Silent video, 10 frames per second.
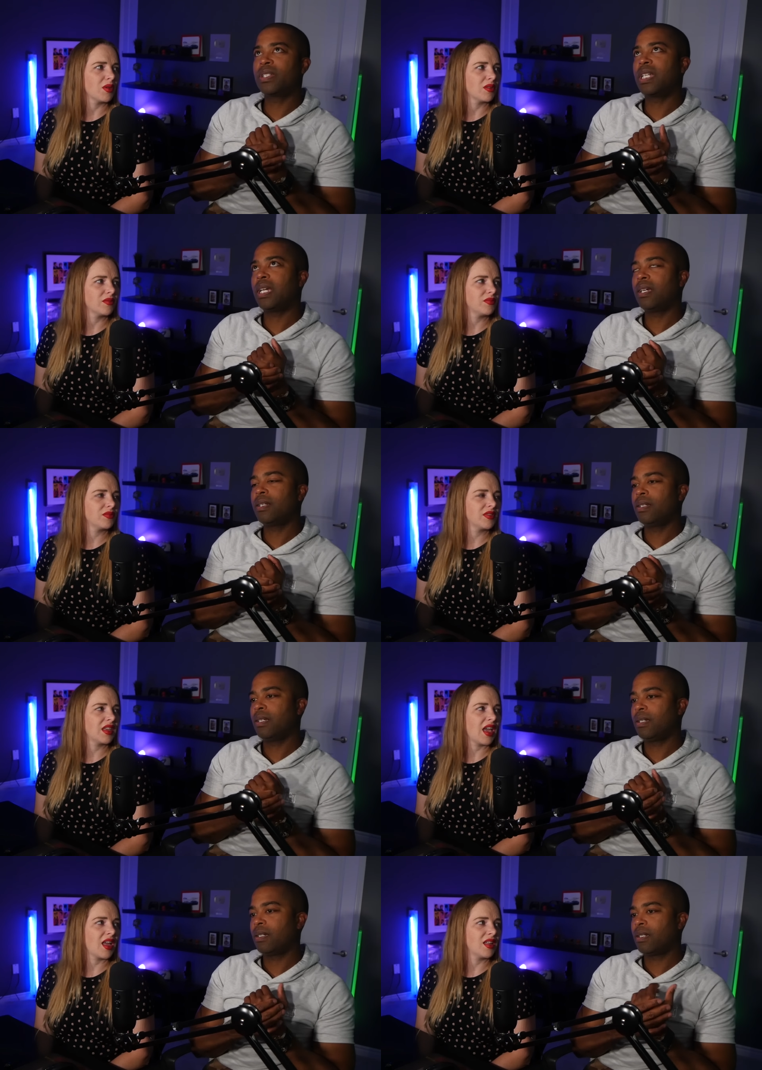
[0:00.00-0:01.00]
Speaker 1: but, uh, died. Yeah.
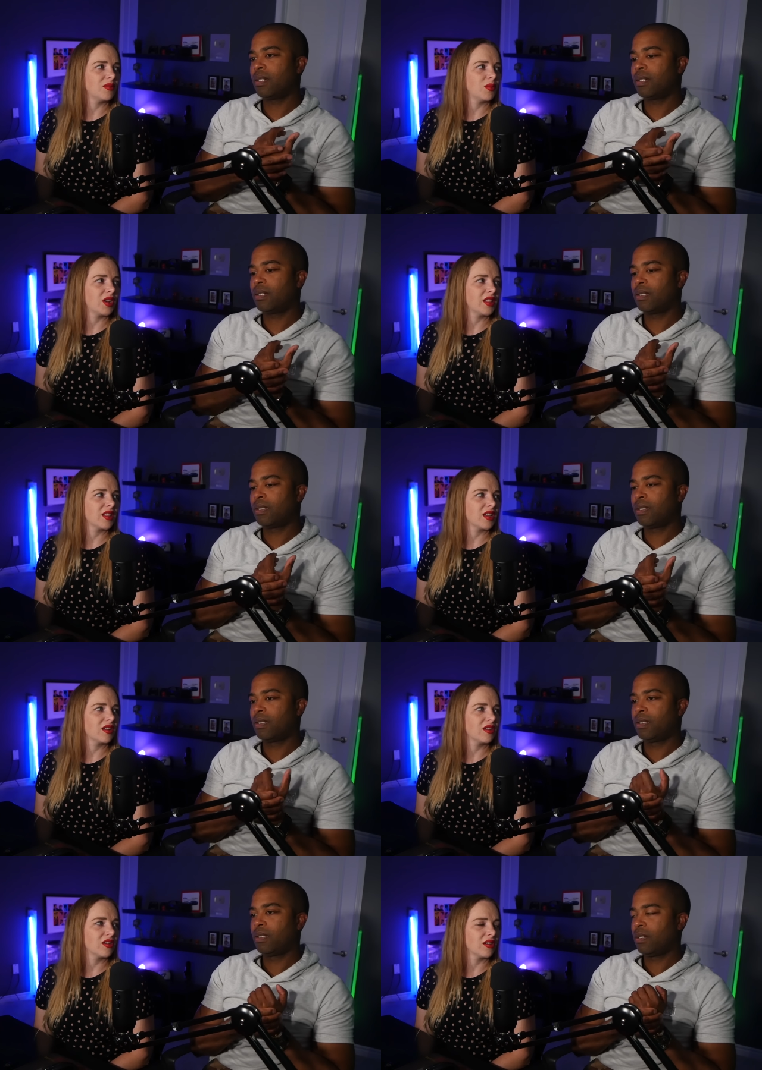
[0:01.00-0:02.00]
Yeah, and one of
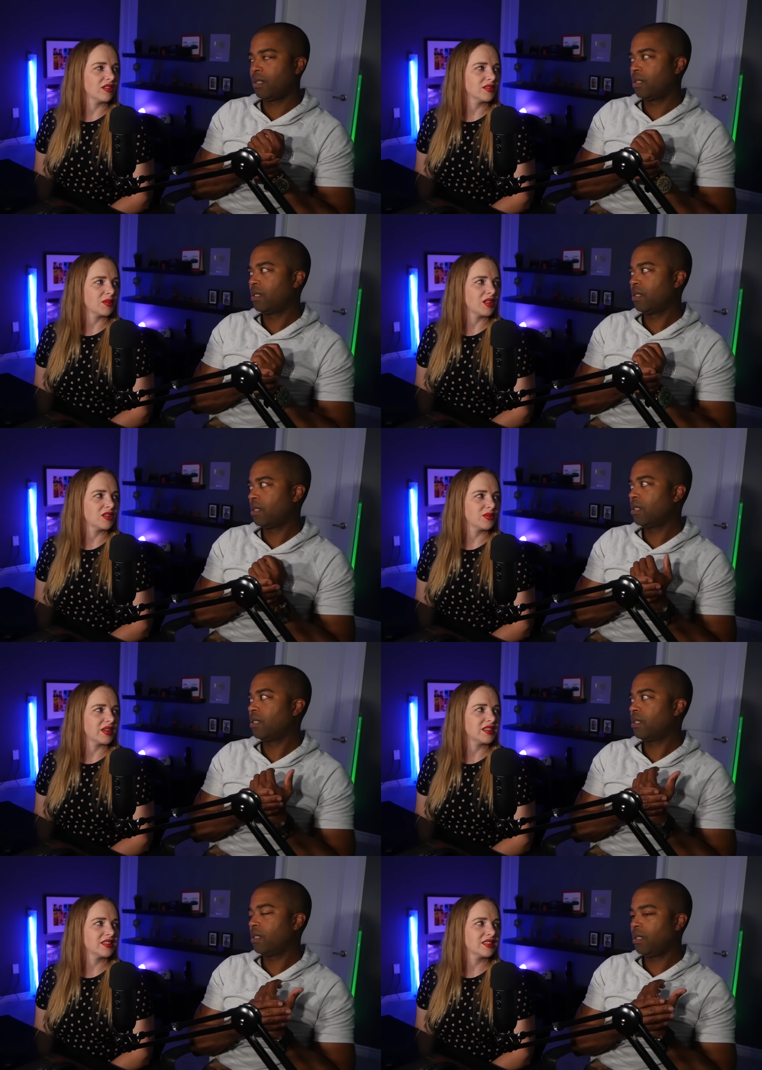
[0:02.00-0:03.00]
the girls, one of the
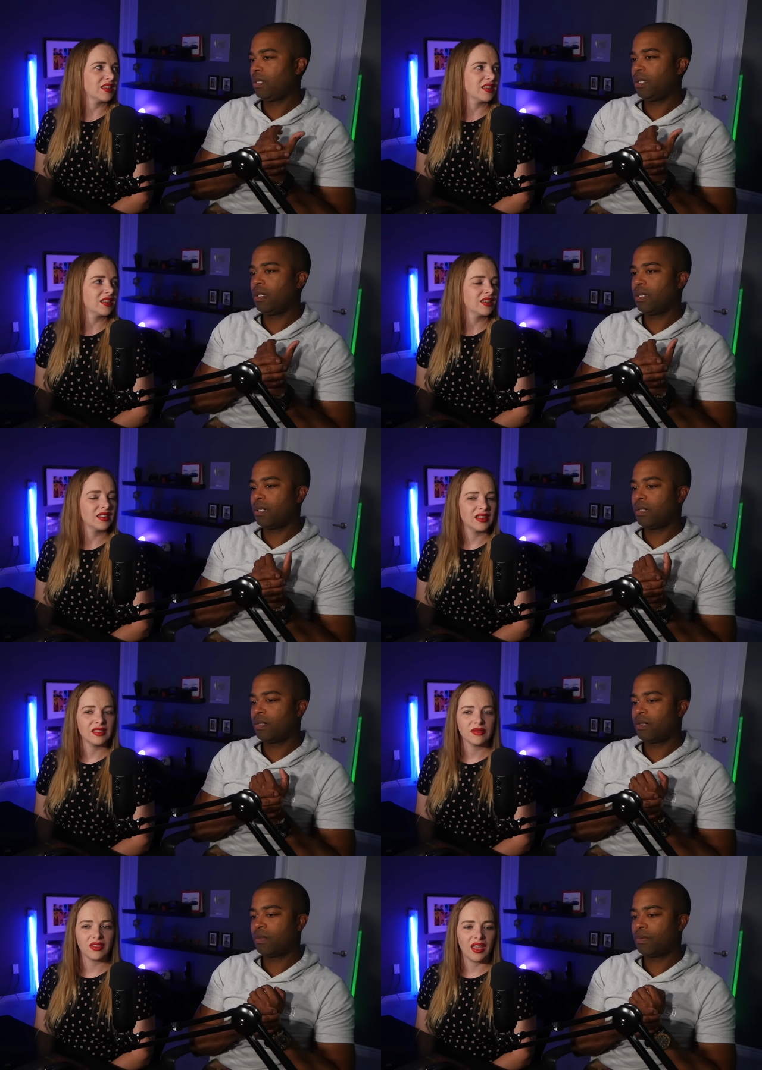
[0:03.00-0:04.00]
twins. Yeah.
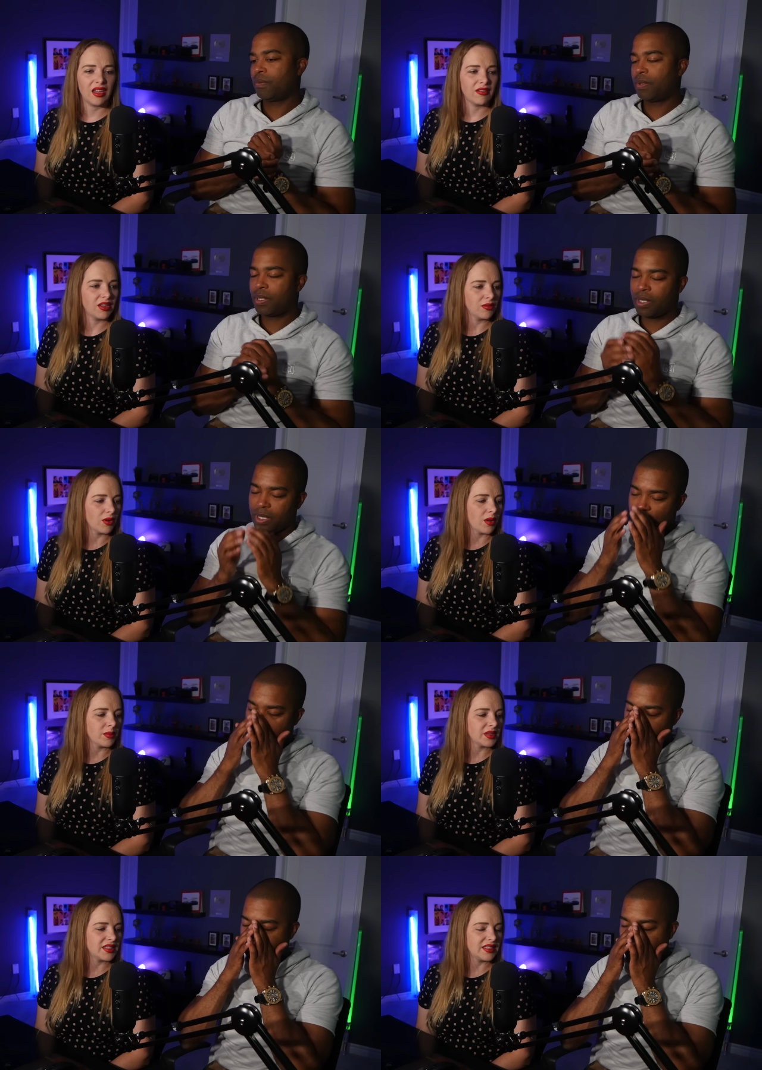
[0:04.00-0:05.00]
Harry and Ron
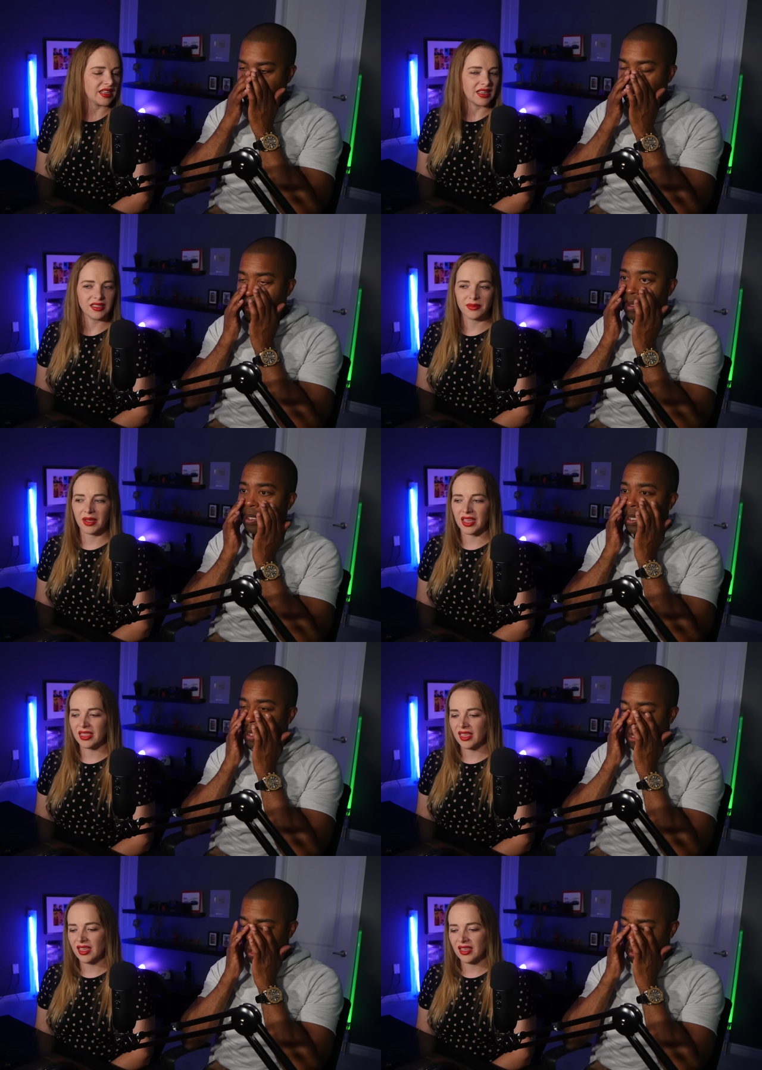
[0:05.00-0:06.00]
mm-hmm. went to the dance
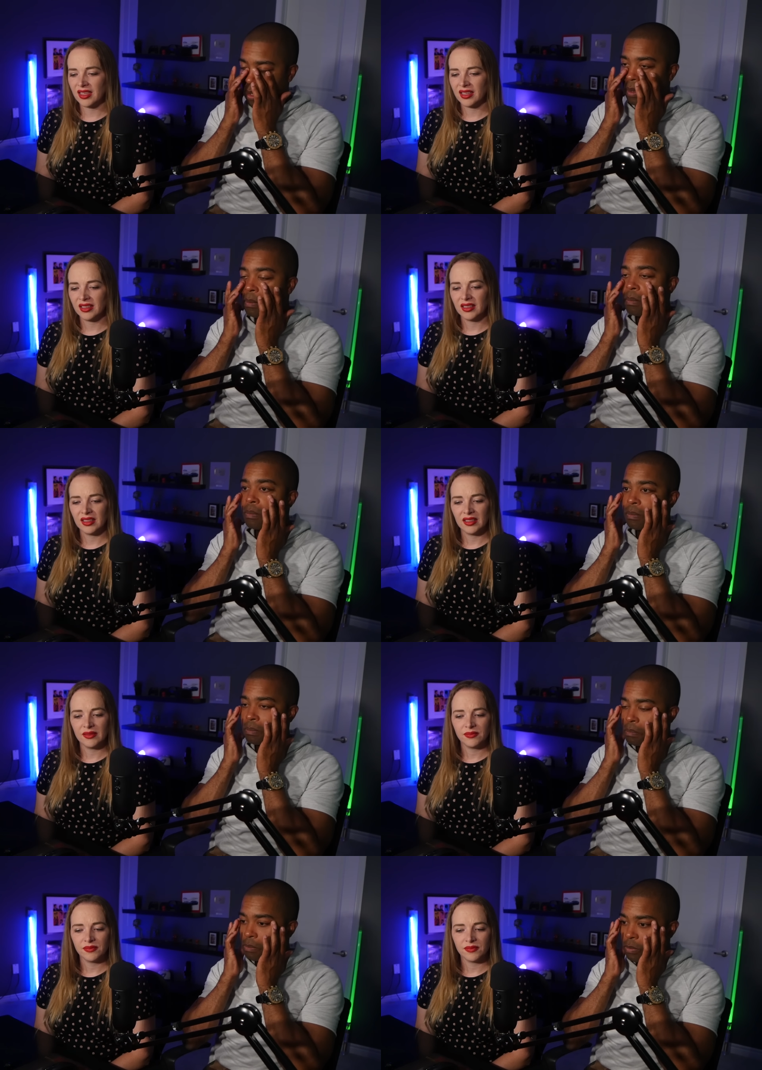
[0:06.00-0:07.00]
with.
Speaker 2: And
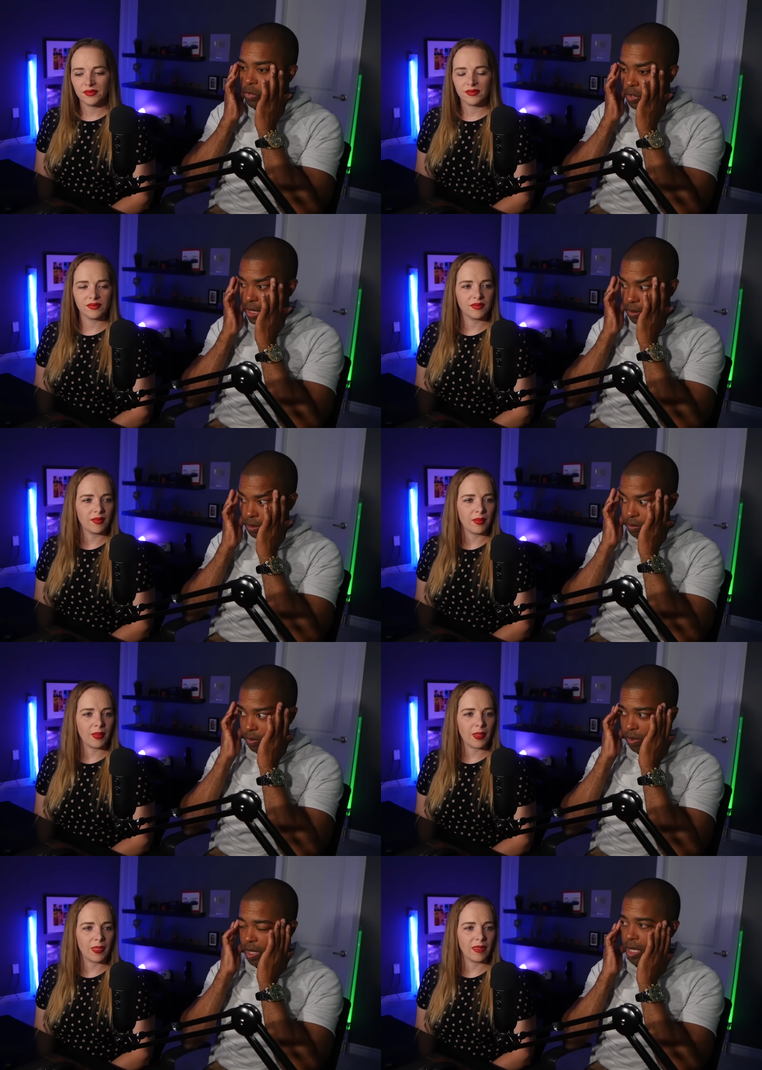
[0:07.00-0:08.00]
um, Draco's
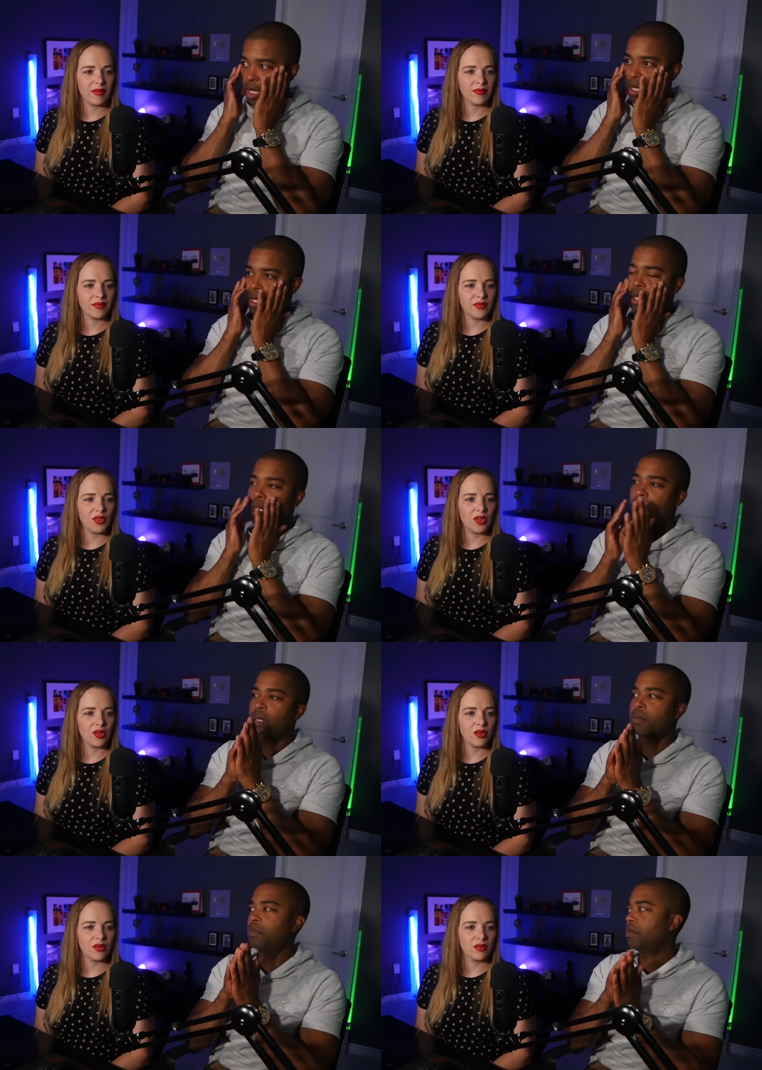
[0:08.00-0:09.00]
boy,
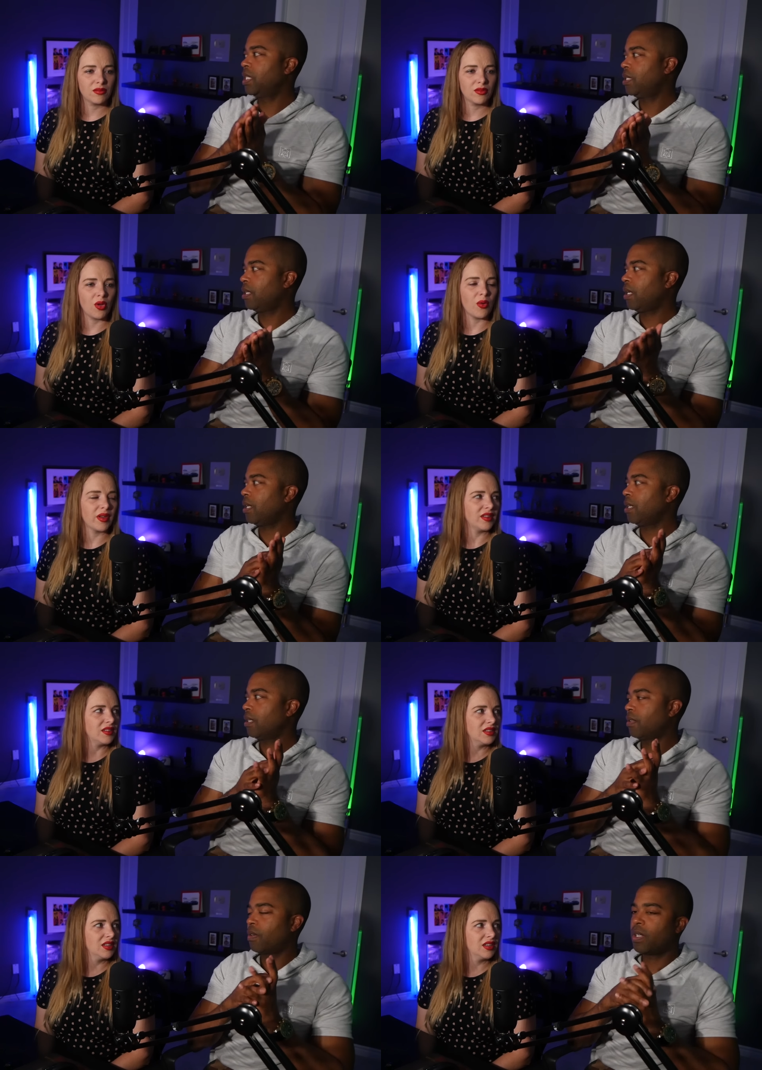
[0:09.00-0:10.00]
um, he died.
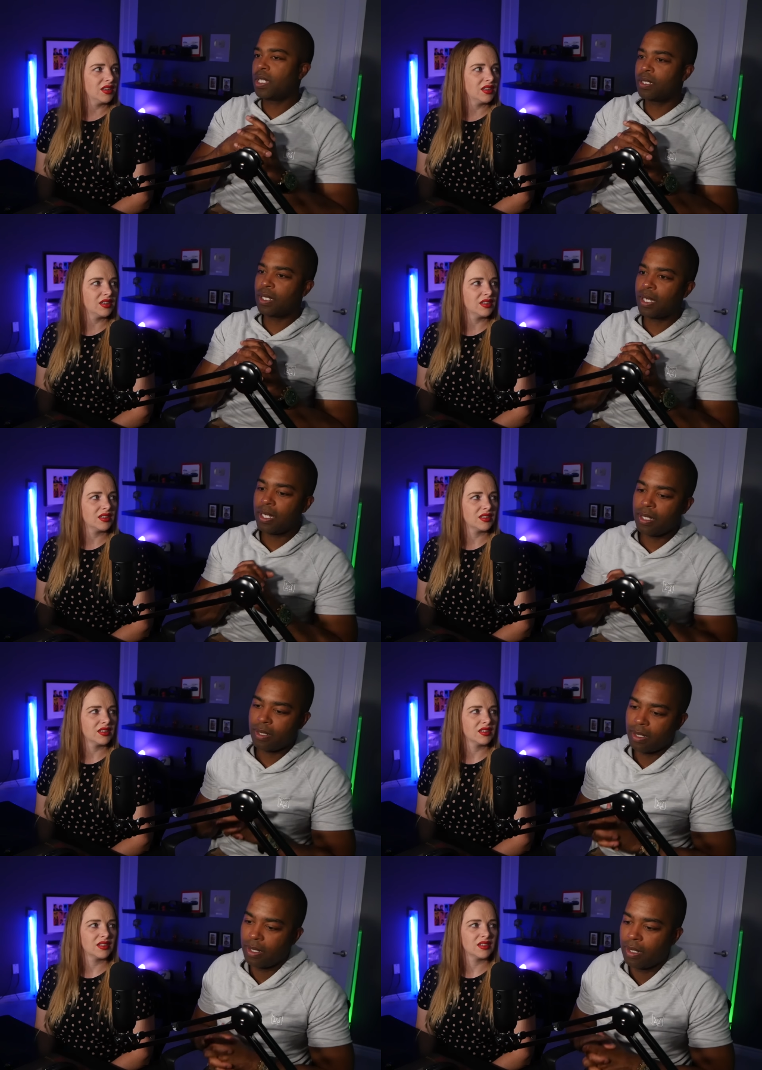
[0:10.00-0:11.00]
Goyle. Goyle died.